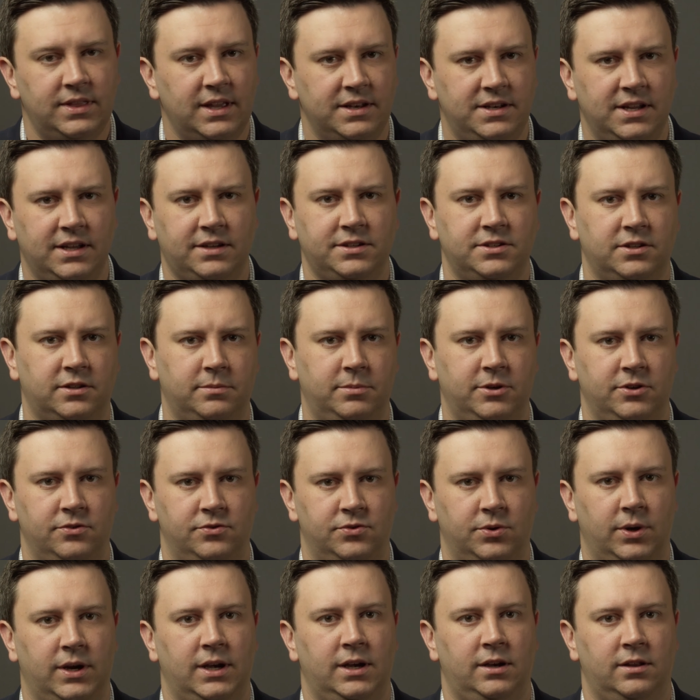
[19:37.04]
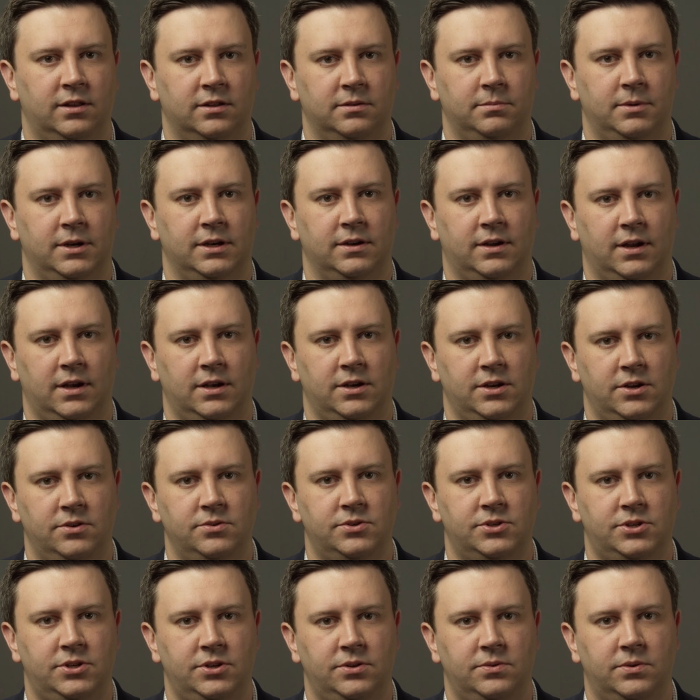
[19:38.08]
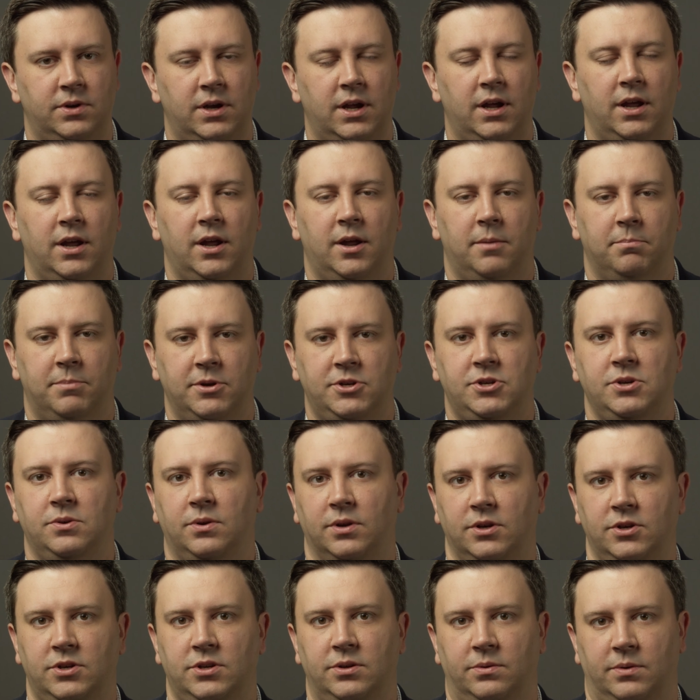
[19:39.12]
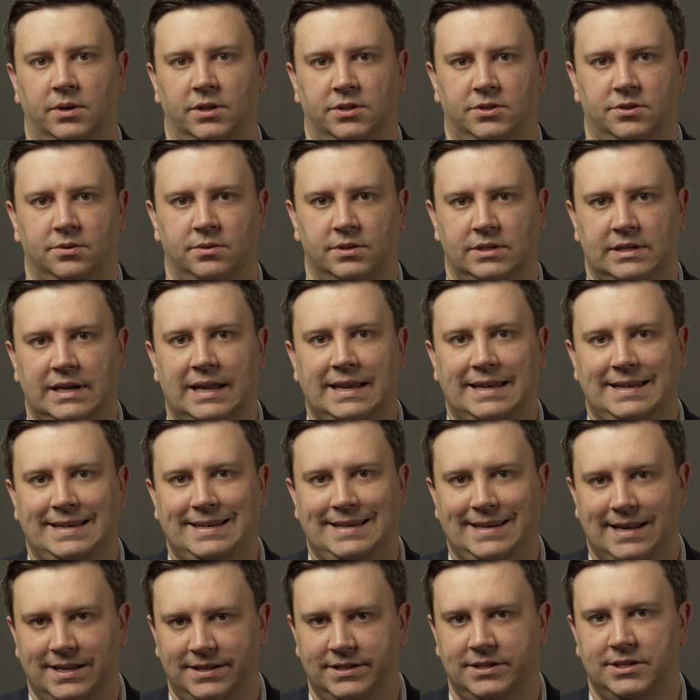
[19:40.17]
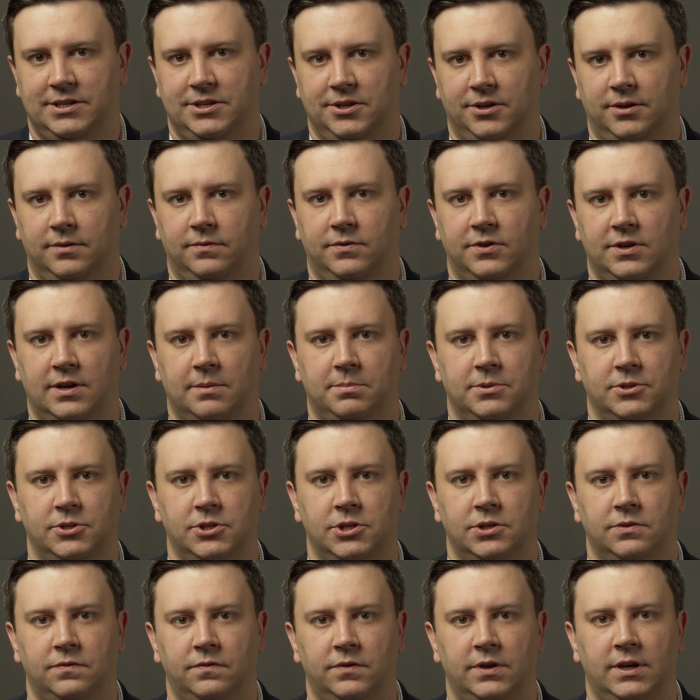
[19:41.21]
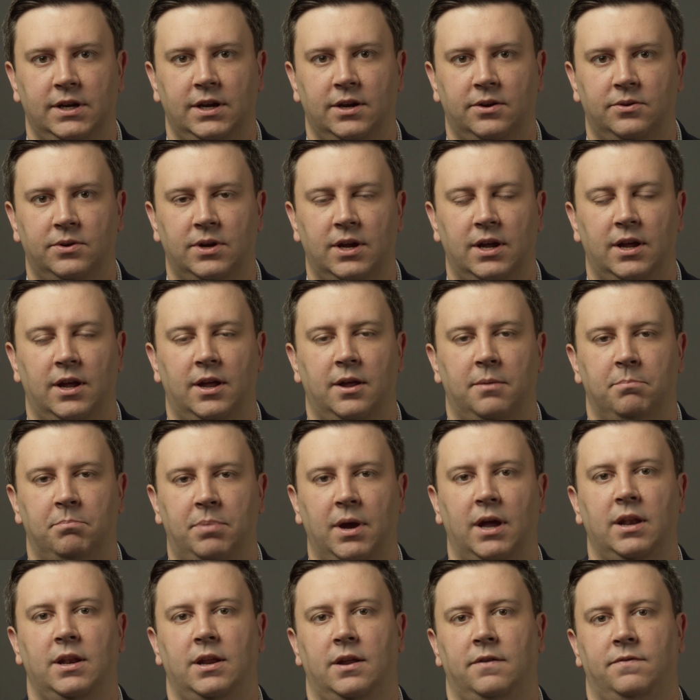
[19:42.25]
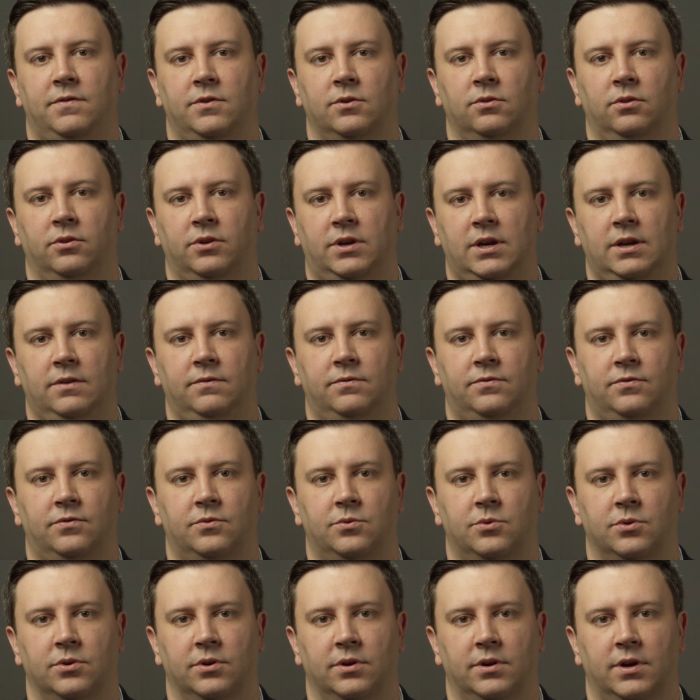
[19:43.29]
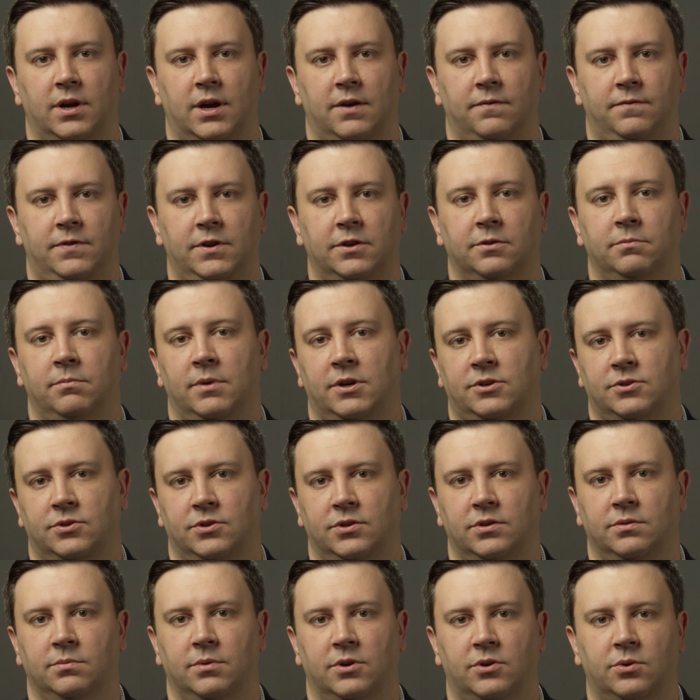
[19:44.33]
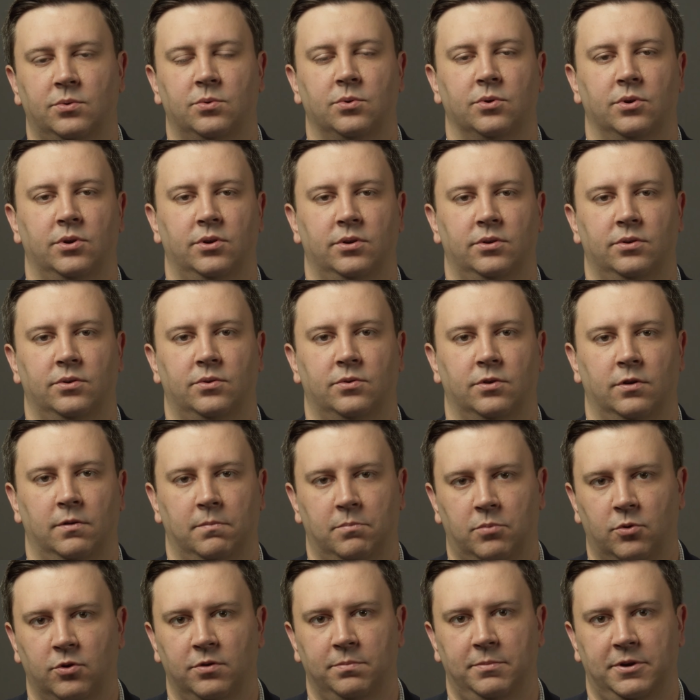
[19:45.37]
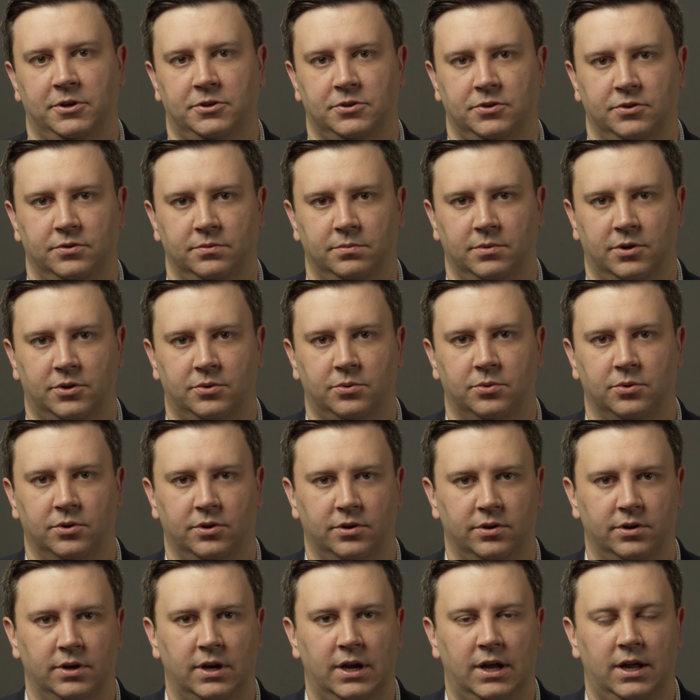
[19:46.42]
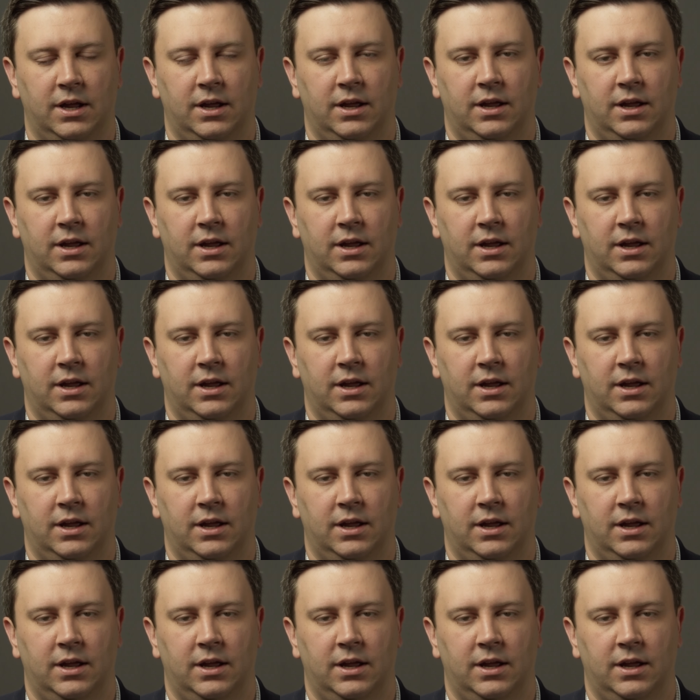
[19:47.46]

That takes a little bit of training, a little bit of getting used to, but you can do it. So it's not necessary for deposition video, but if you're looking for a field mixer recorder or a board mixer recorder,